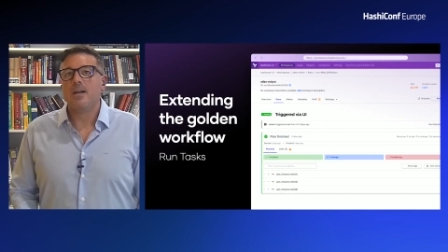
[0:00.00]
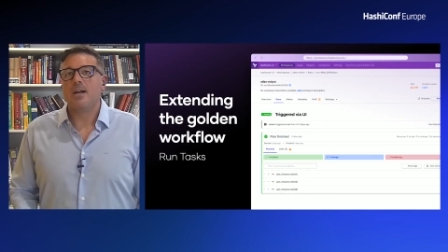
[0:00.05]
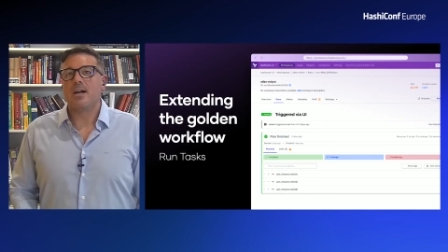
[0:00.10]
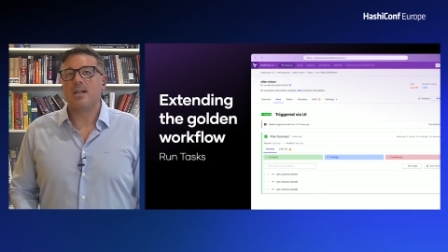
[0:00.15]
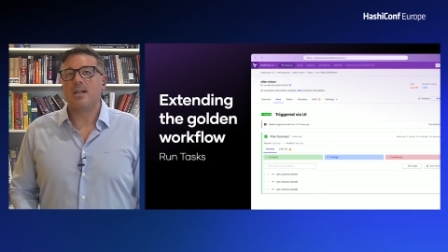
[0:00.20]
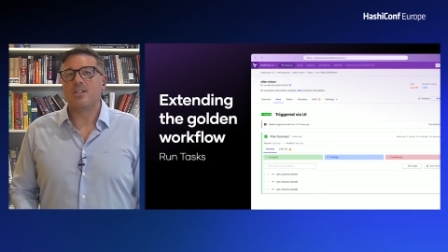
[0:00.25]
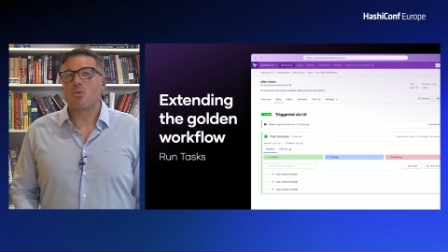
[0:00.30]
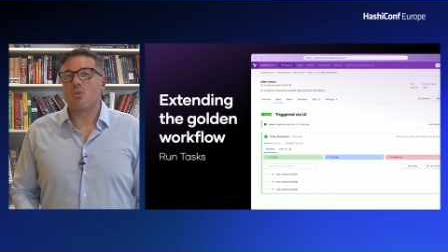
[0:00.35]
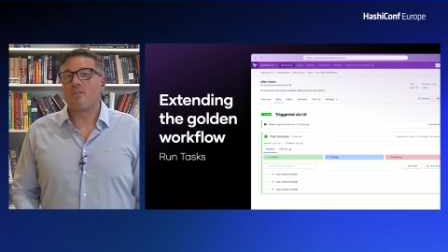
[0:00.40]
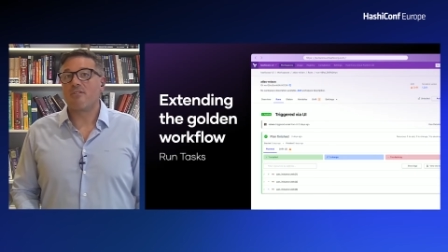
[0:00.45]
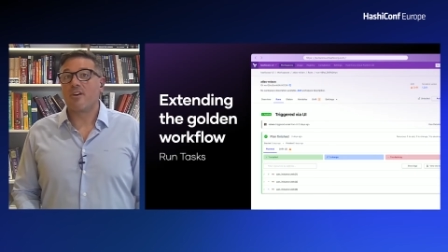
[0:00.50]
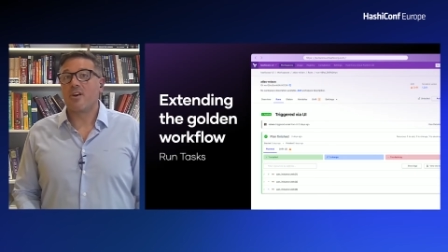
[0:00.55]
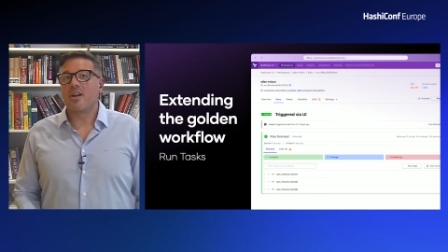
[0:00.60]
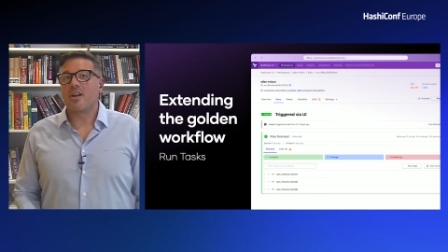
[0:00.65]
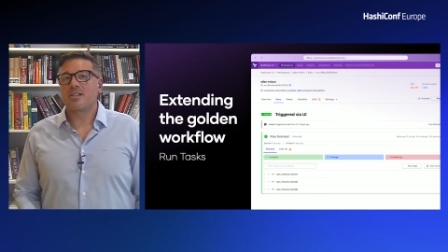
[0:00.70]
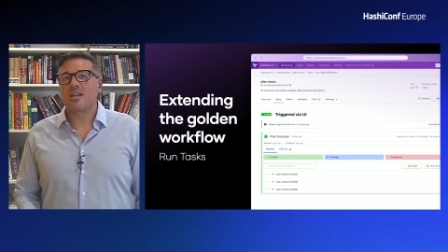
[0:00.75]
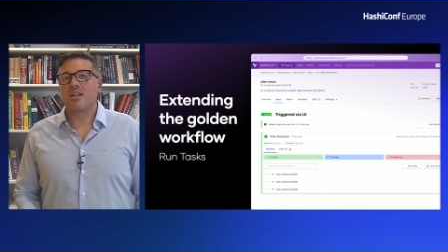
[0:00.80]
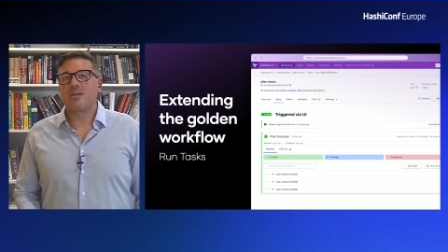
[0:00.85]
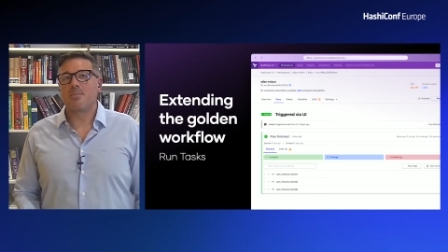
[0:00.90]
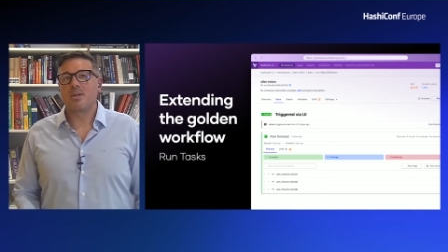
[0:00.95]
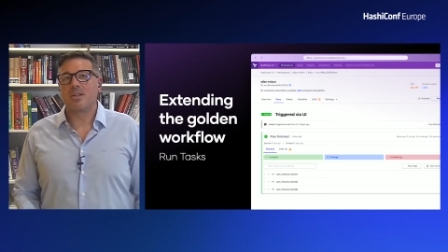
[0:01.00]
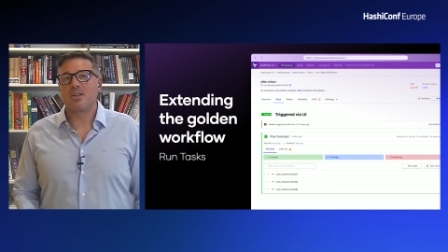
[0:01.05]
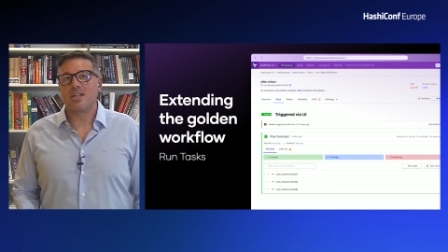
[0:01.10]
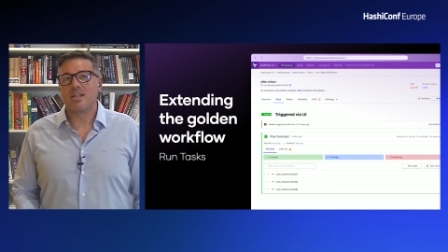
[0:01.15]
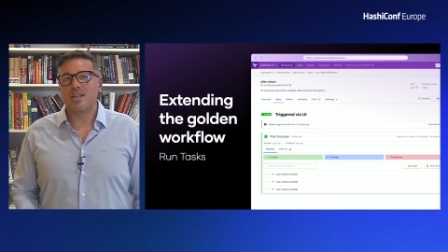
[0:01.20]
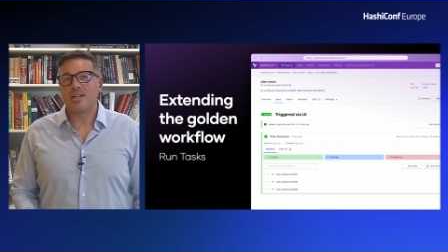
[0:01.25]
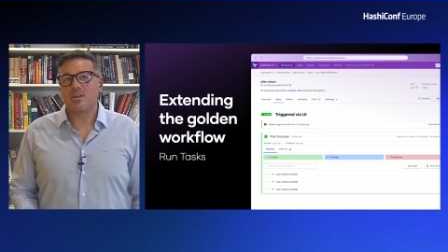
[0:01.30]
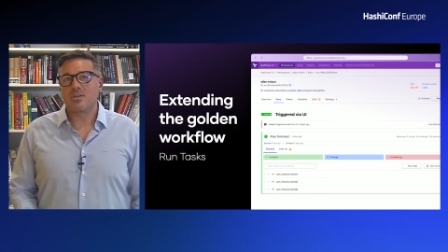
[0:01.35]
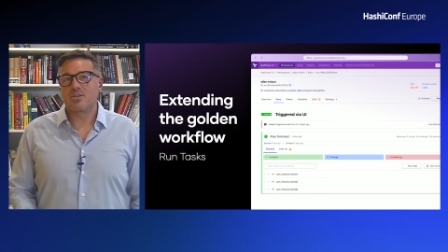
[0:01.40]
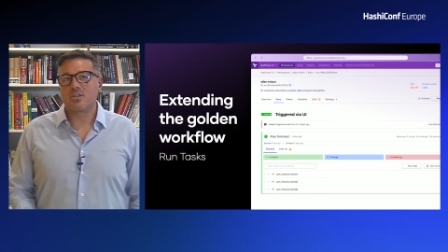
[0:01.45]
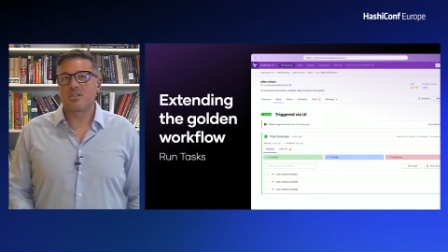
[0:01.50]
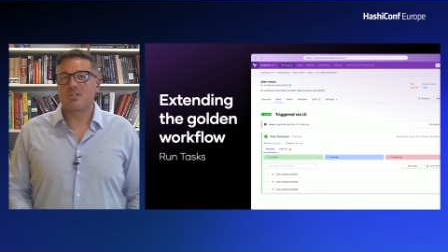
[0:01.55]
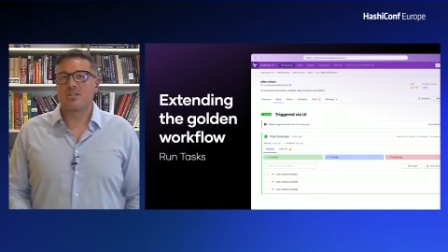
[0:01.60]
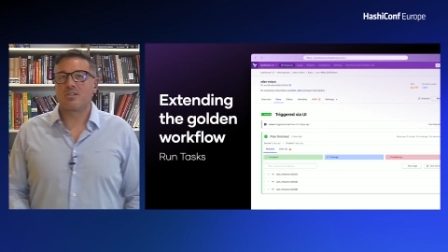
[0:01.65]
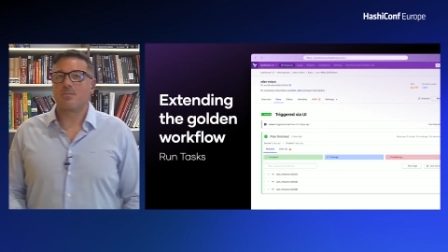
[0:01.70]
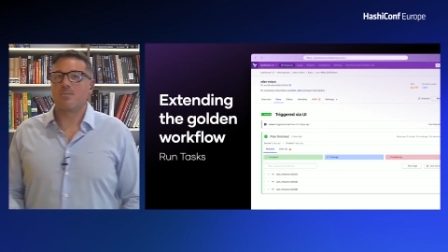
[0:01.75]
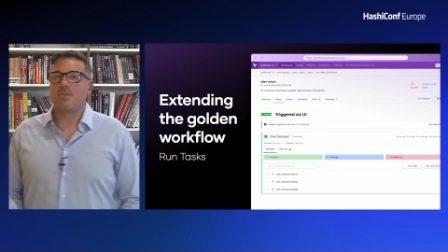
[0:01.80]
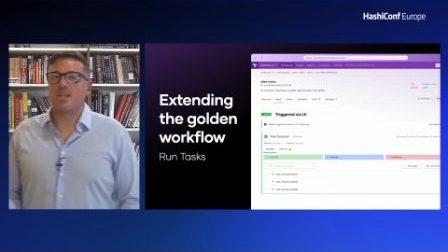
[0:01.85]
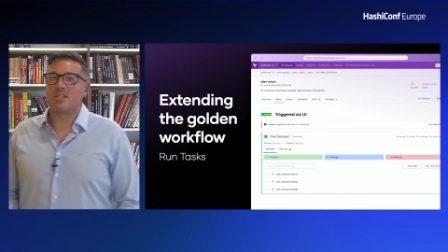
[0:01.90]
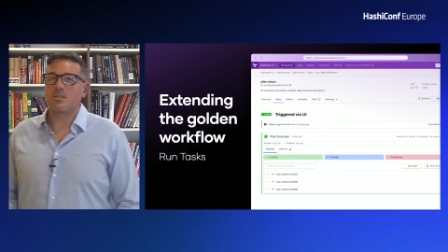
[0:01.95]
Uh, so we're very excited about the
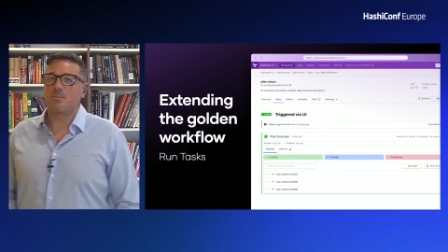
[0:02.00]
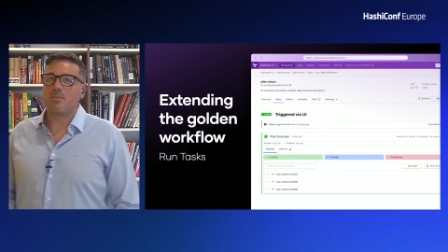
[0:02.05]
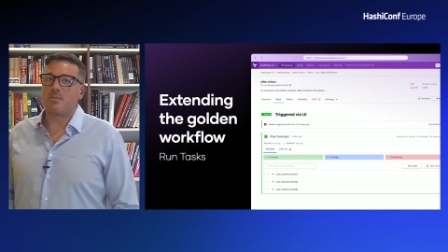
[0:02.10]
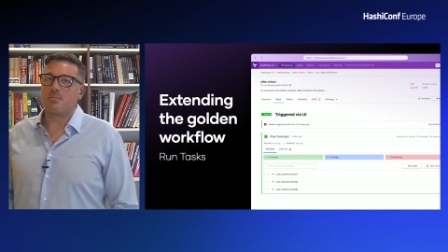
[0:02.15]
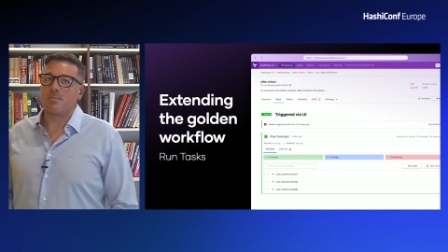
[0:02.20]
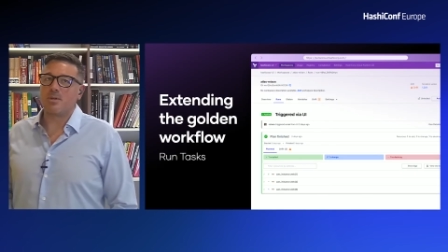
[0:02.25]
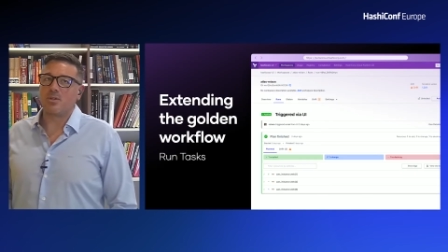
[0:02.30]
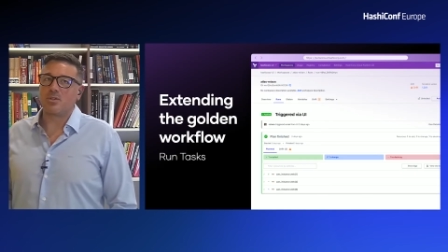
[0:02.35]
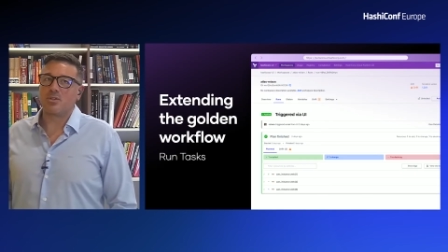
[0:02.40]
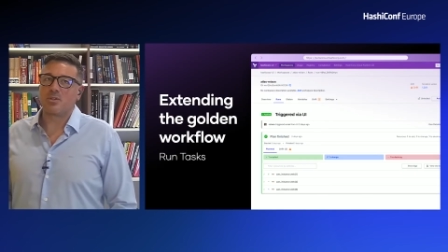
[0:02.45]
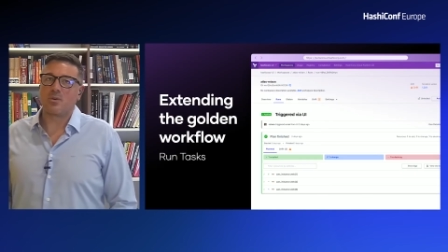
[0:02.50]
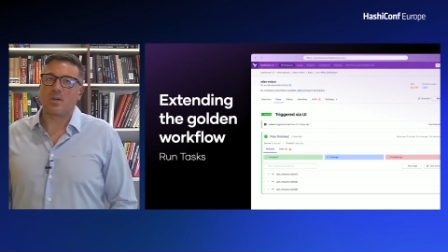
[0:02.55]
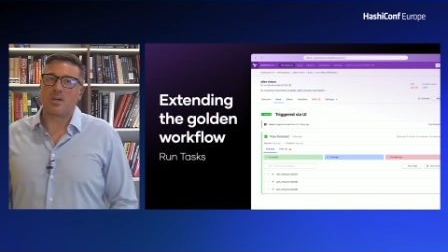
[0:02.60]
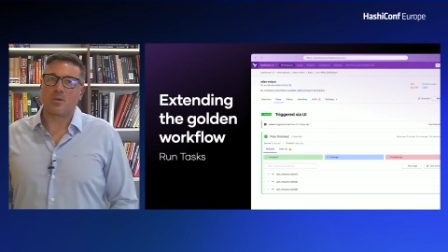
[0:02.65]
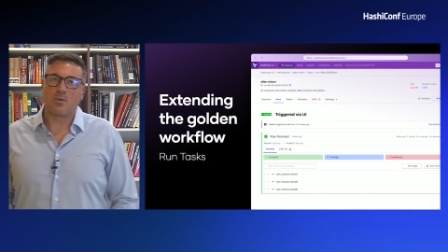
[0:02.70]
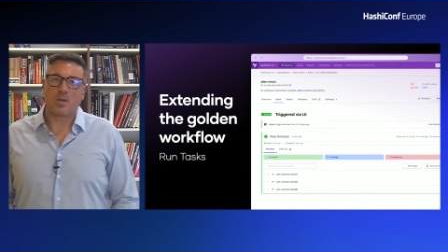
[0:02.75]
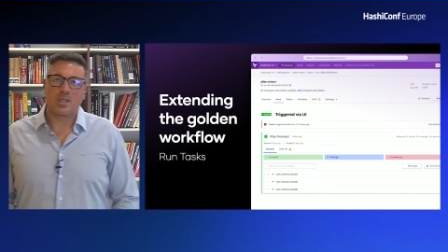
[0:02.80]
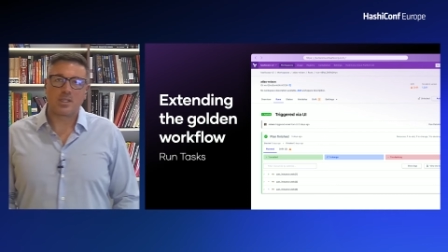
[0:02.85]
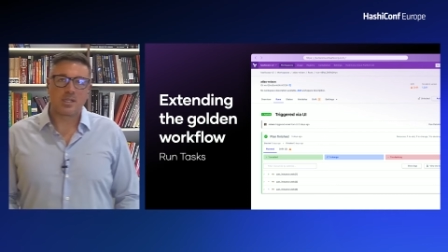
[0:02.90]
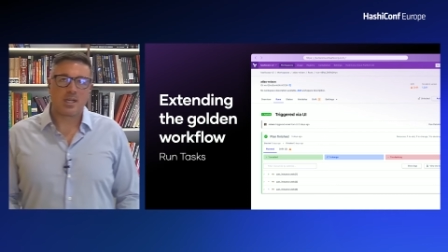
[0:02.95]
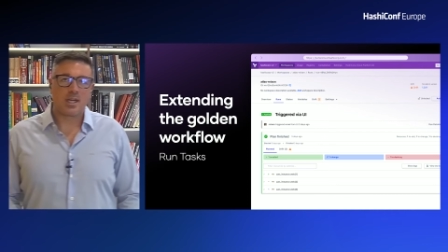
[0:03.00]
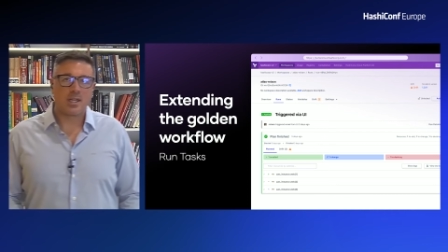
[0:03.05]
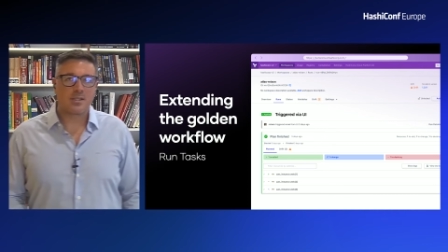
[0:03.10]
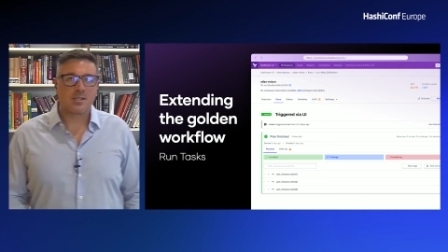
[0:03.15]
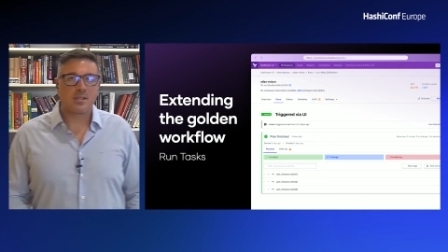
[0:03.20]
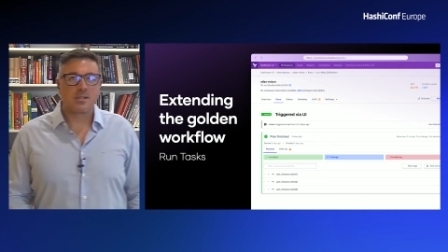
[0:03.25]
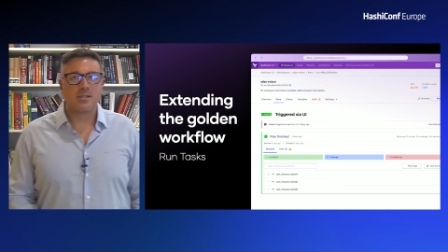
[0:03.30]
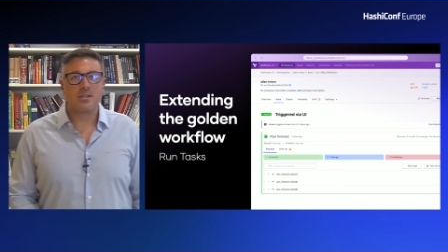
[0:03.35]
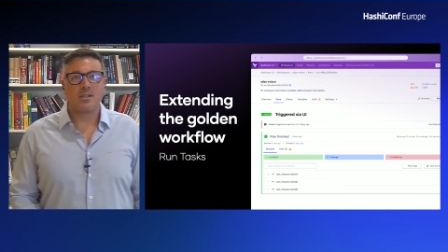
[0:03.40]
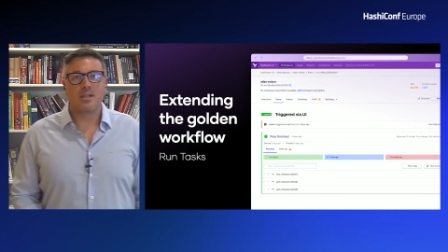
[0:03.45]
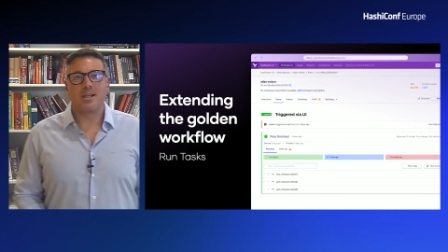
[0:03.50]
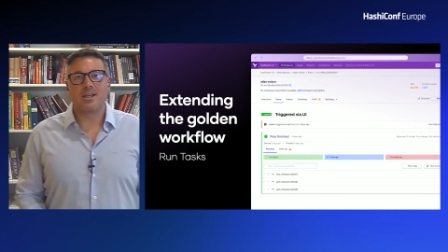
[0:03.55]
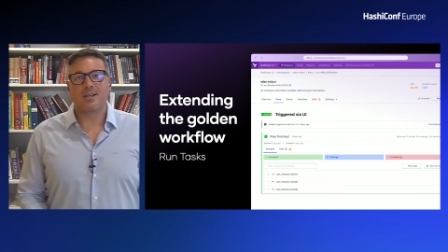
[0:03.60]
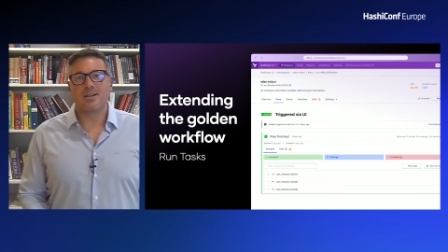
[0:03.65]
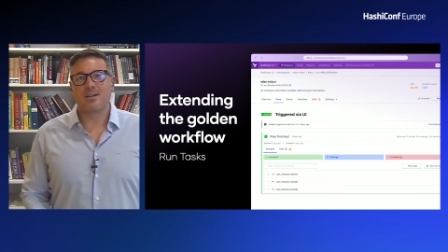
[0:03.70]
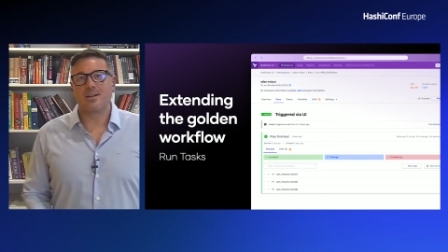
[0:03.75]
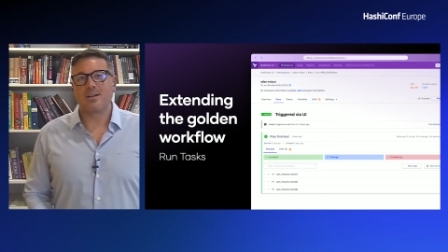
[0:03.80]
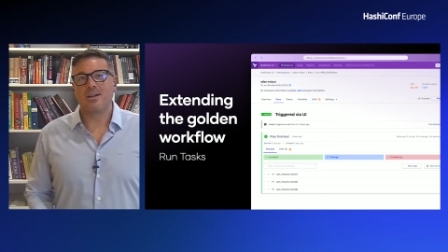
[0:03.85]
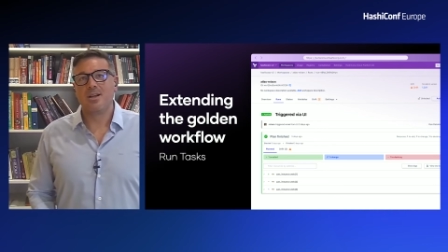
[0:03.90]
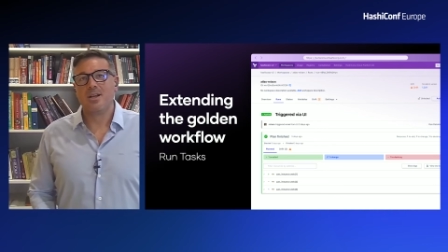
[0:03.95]
ecosystem that's being built around run tasks
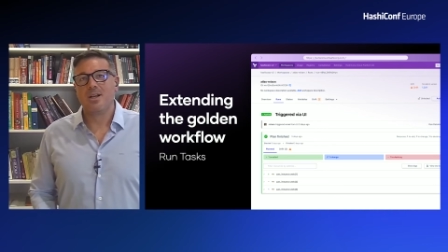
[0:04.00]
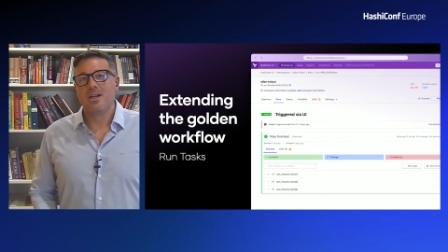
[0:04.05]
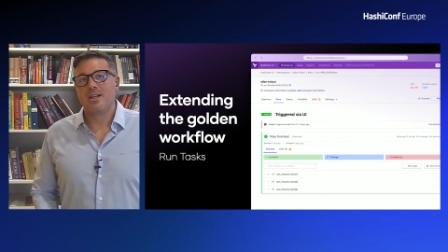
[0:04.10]
and